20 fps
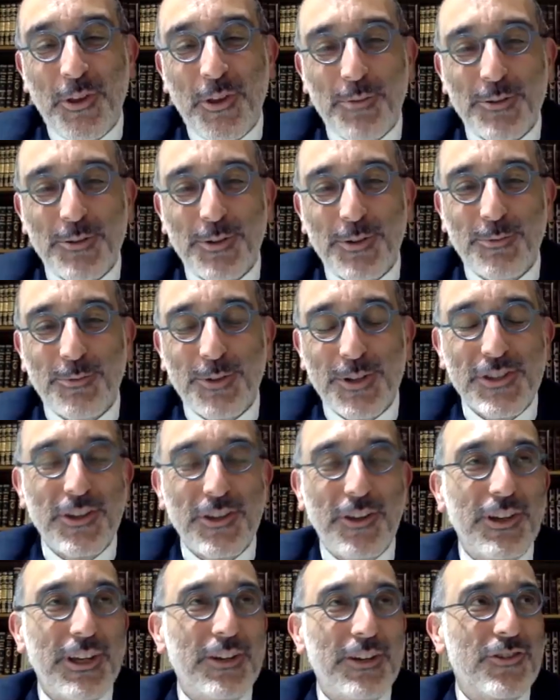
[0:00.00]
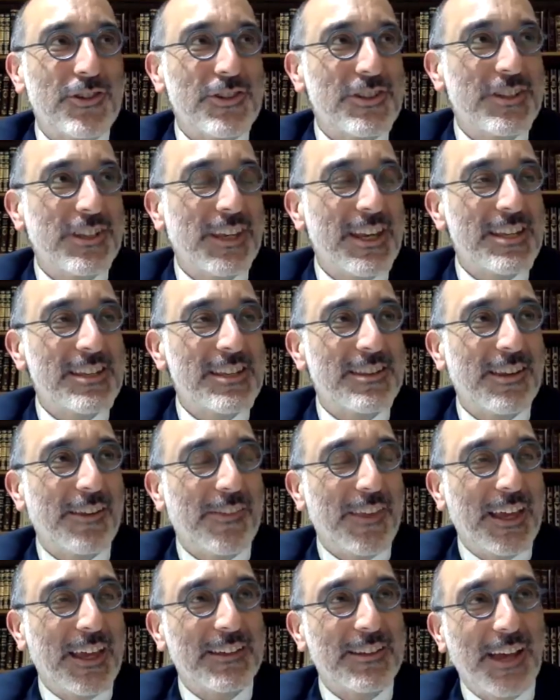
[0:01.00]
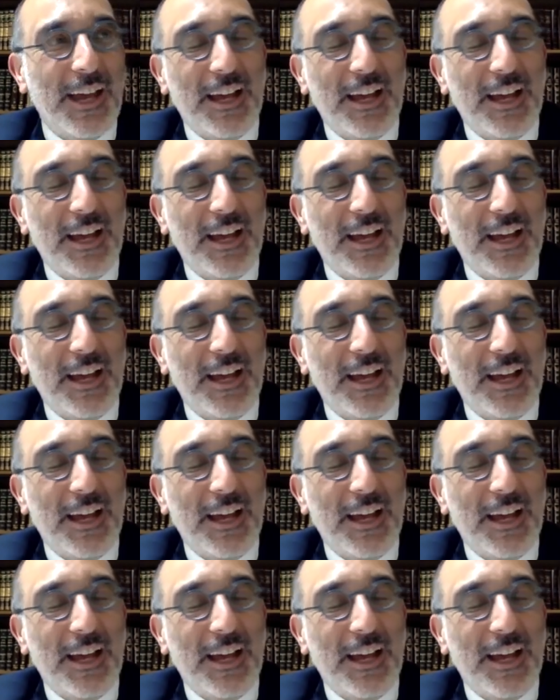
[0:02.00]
But what's so interesting is that